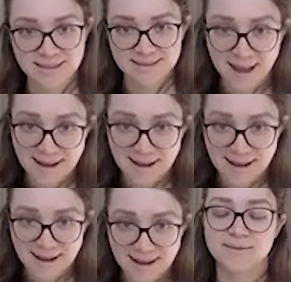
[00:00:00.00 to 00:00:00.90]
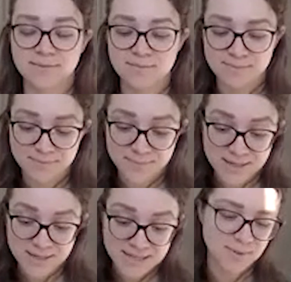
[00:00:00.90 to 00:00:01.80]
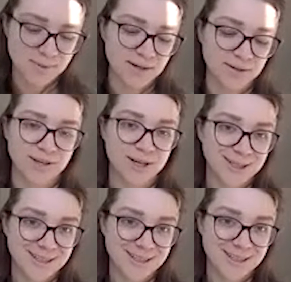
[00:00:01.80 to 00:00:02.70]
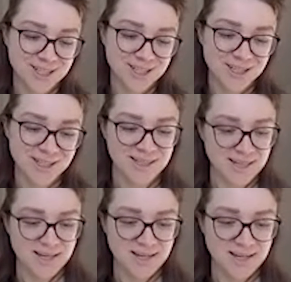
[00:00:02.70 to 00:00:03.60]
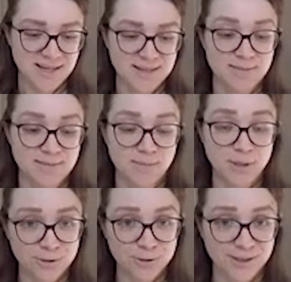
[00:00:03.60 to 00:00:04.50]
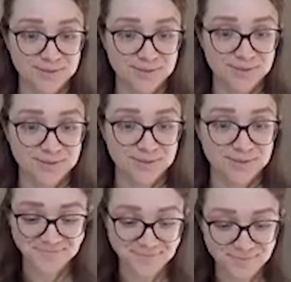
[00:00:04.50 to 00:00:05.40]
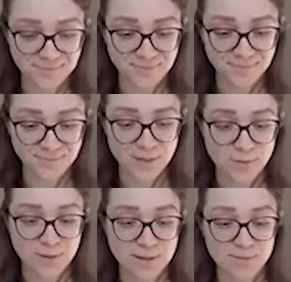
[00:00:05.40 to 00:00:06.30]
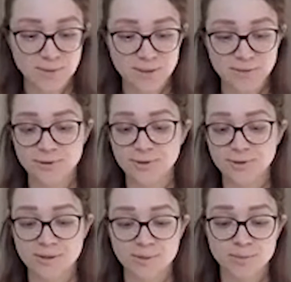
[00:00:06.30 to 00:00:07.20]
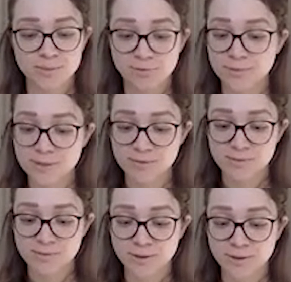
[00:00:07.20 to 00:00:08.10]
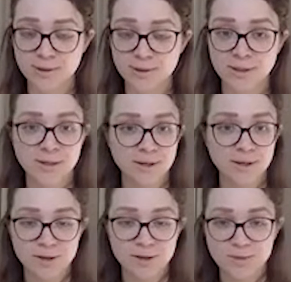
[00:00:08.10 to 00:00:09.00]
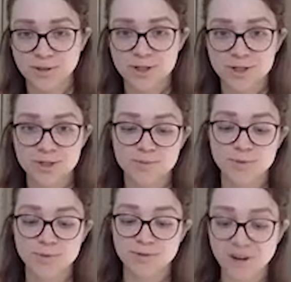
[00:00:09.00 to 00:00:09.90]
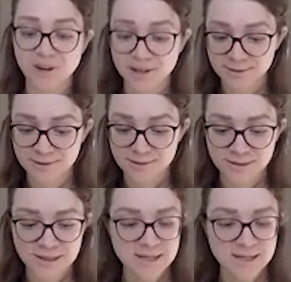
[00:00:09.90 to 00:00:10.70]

And the last basic part of the architecture is monitoring. You want to monitor the performance of the model. Are the predictions mostly right?